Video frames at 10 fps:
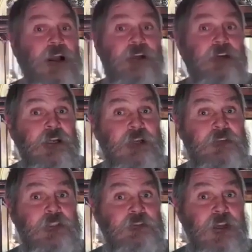is that he's
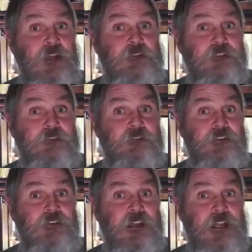not going to have the
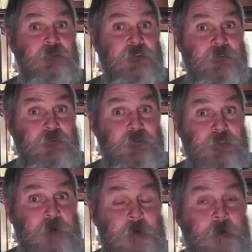entirety of real
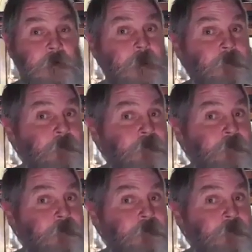life history.